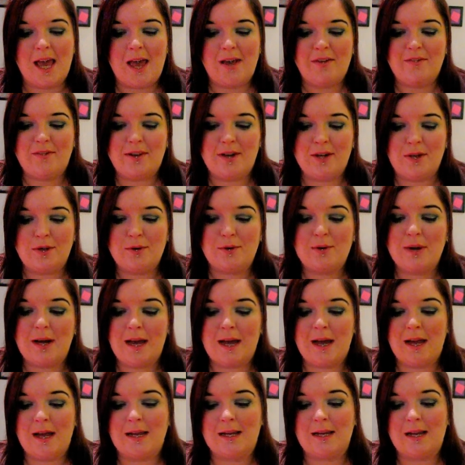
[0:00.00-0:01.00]
video,
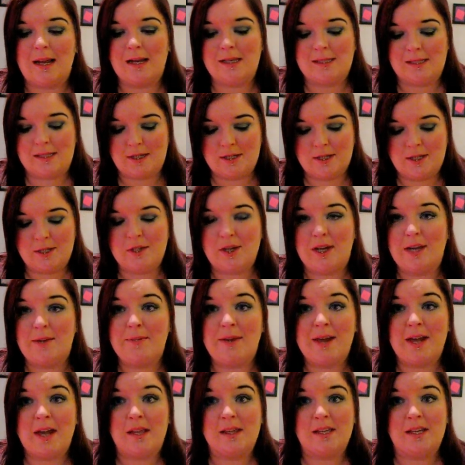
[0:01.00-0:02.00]
and I started trying to
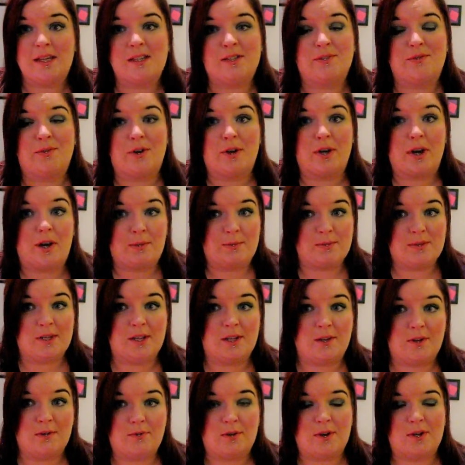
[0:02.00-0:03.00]
make a list for an
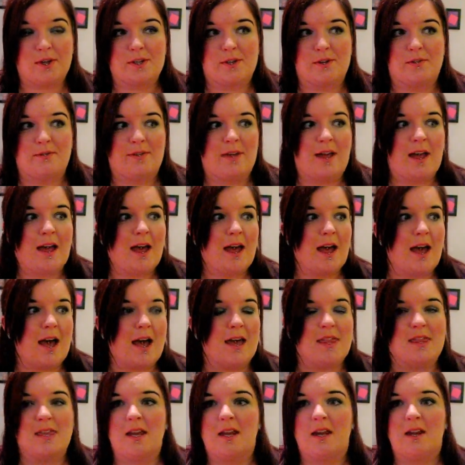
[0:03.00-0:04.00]
updated version of that,
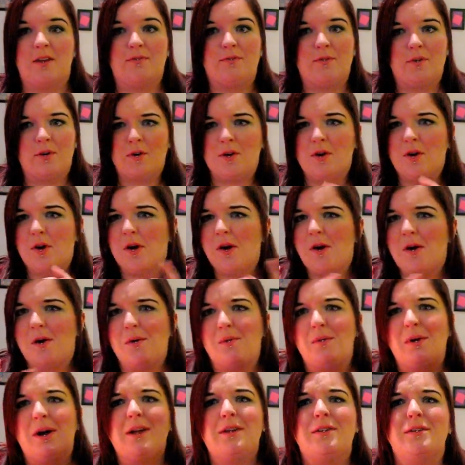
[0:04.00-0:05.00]
and then I thought,
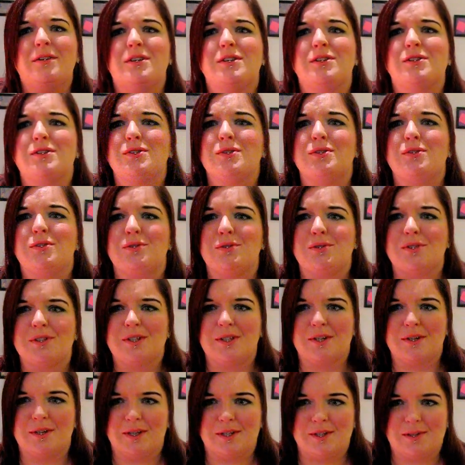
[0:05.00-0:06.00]
why don't you just do a whole
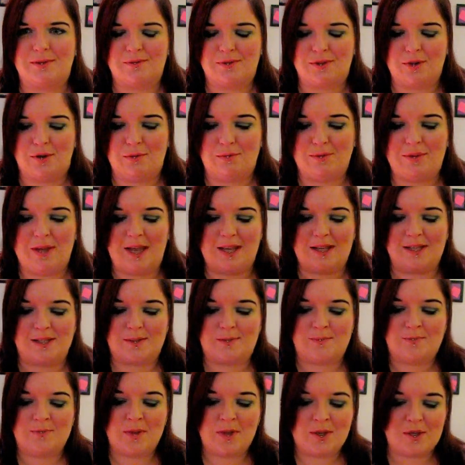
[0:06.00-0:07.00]
series of top 10s?
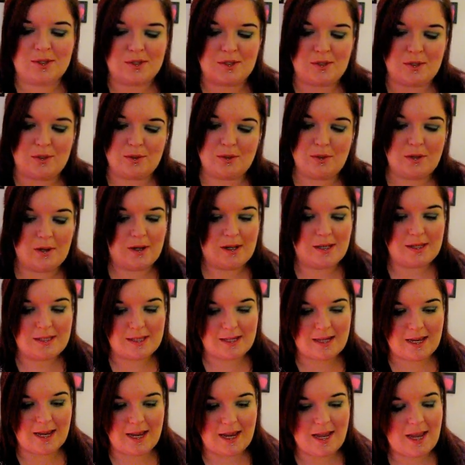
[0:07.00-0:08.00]
So
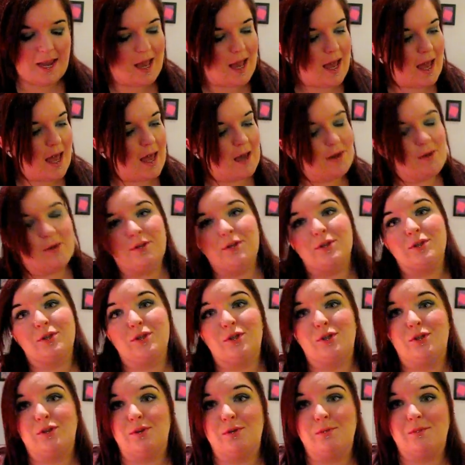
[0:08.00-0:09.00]
today I'm going to
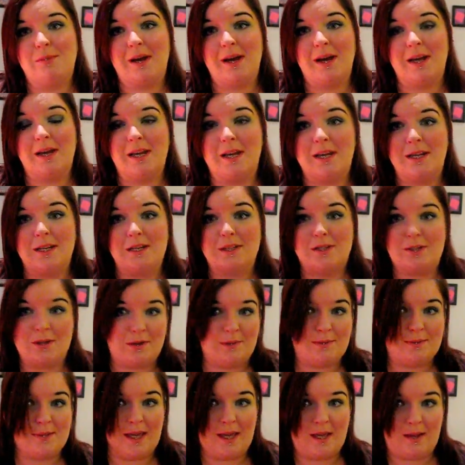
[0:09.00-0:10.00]
show my
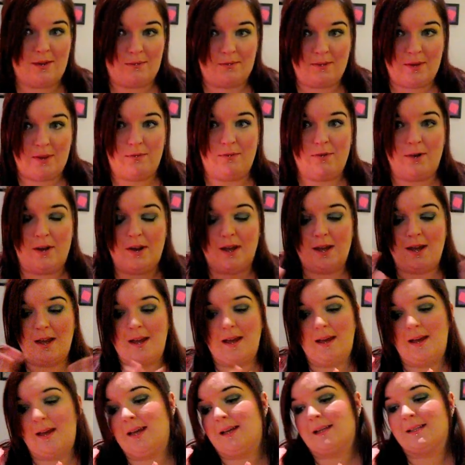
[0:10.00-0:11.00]
top 10 favourite
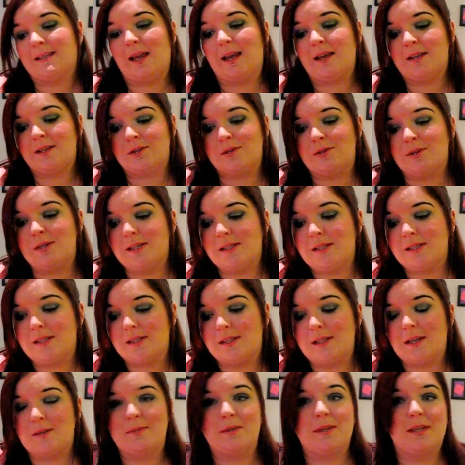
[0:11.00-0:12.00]
accessories.
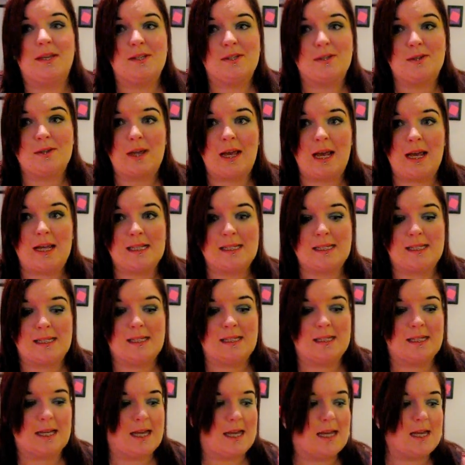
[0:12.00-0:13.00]
Some of these you can
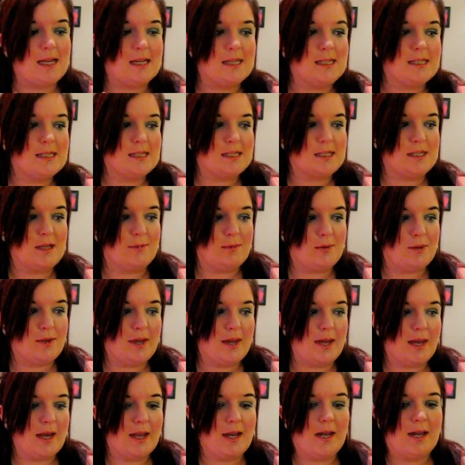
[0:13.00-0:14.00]
still get, some you
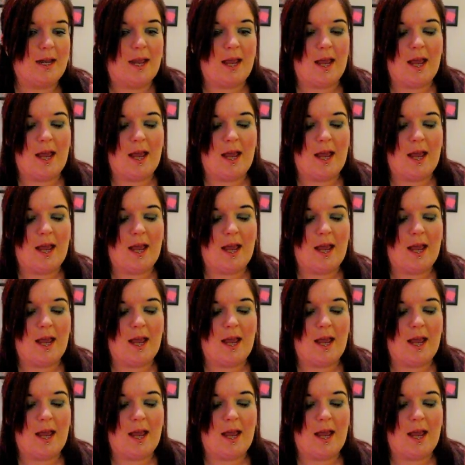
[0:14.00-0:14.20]
can't.